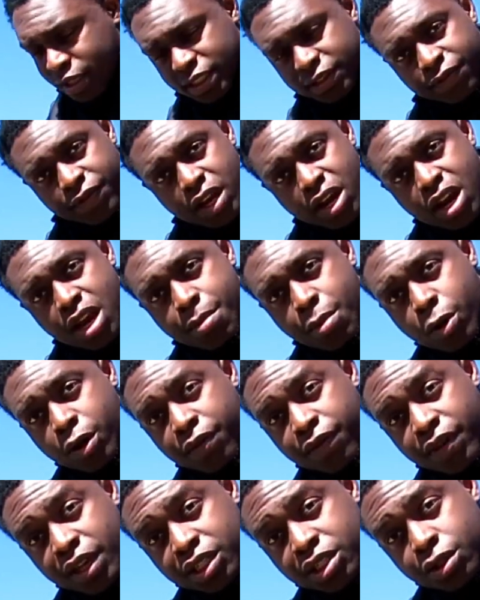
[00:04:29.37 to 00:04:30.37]
He's very
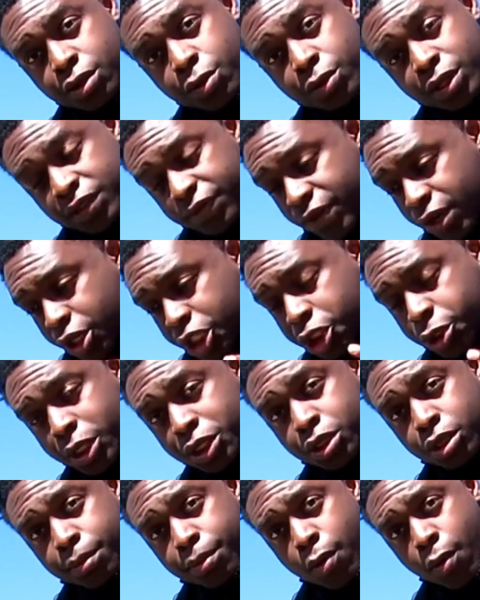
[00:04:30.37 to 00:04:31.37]
motivational, he's very
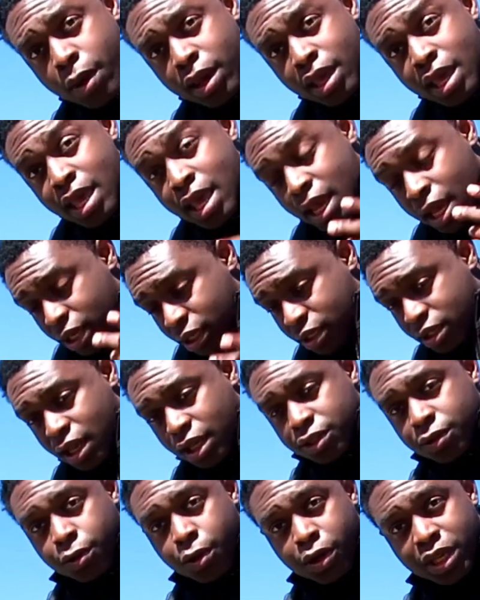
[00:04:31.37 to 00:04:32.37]
straight to the point, and he's
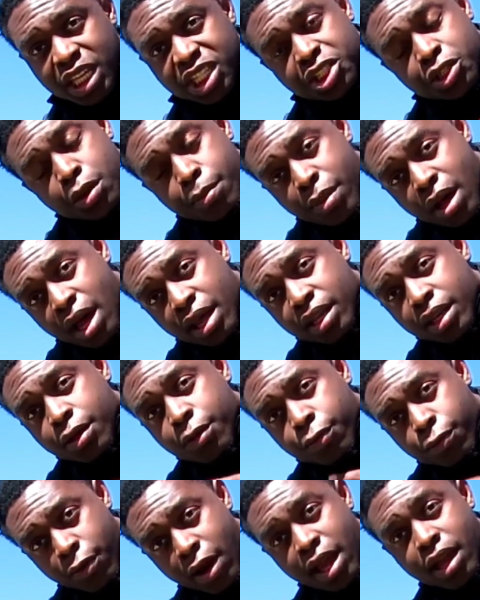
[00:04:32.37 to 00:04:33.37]
also gonna get your body
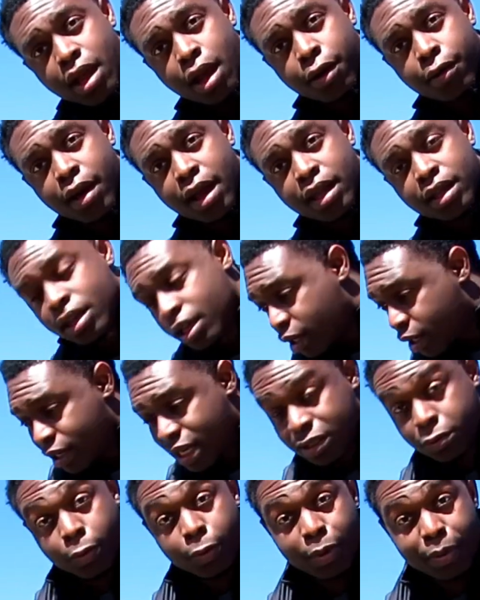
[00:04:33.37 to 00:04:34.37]
right, all right? And
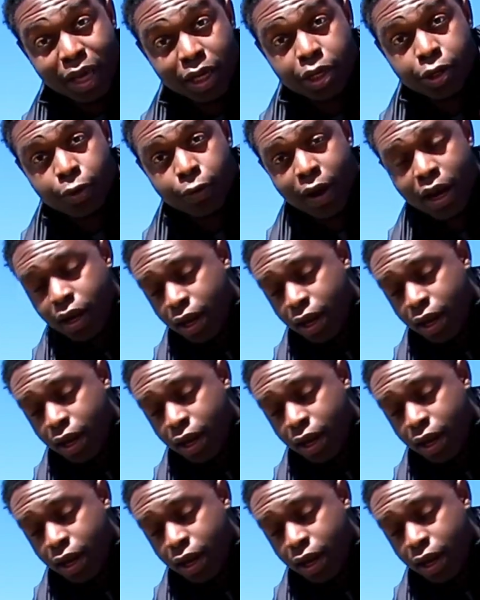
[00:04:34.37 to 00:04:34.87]
that's what we're about to do